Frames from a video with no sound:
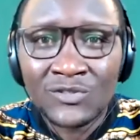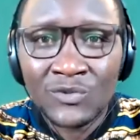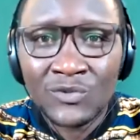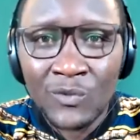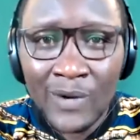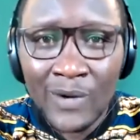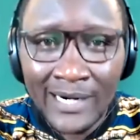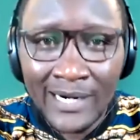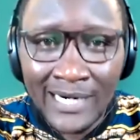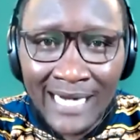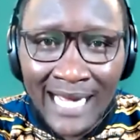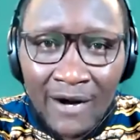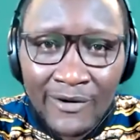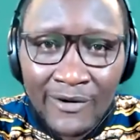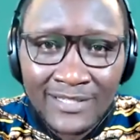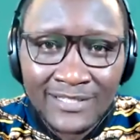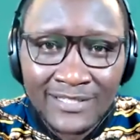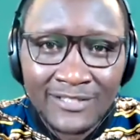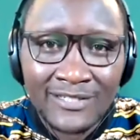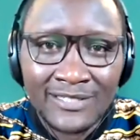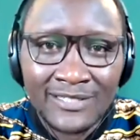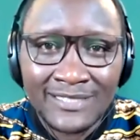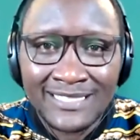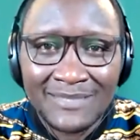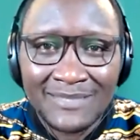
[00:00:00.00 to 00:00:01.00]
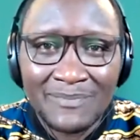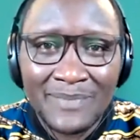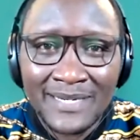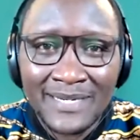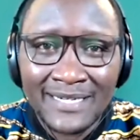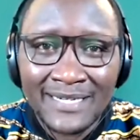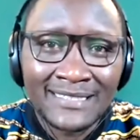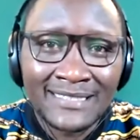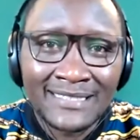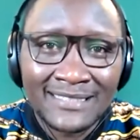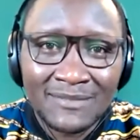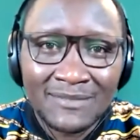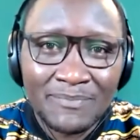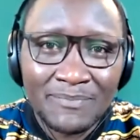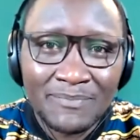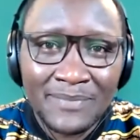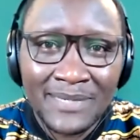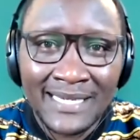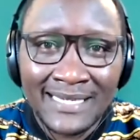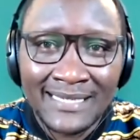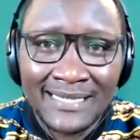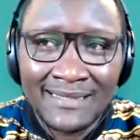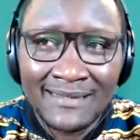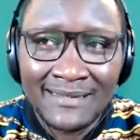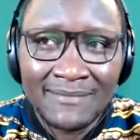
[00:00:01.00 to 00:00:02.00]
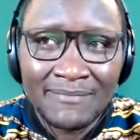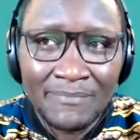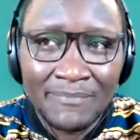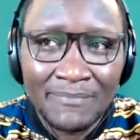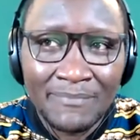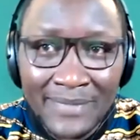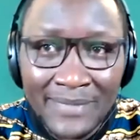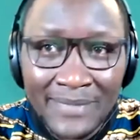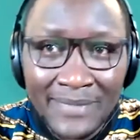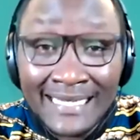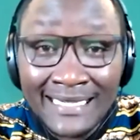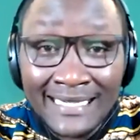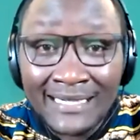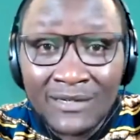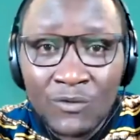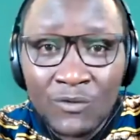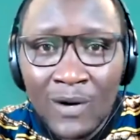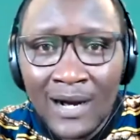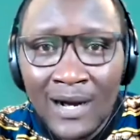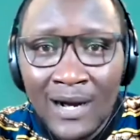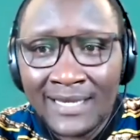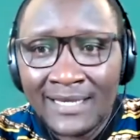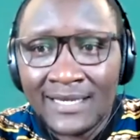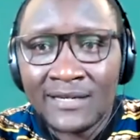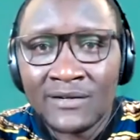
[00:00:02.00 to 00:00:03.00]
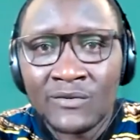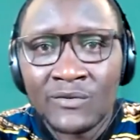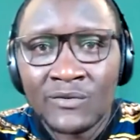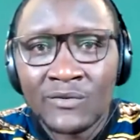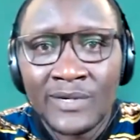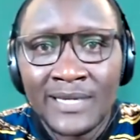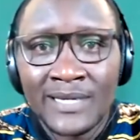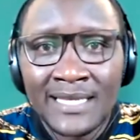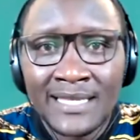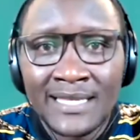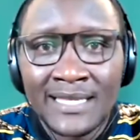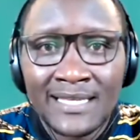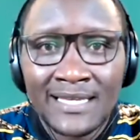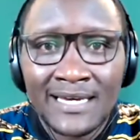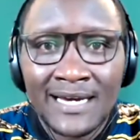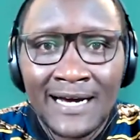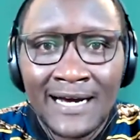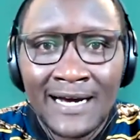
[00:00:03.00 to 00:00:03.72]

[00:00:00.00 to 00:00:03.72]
one, how has your experience been working with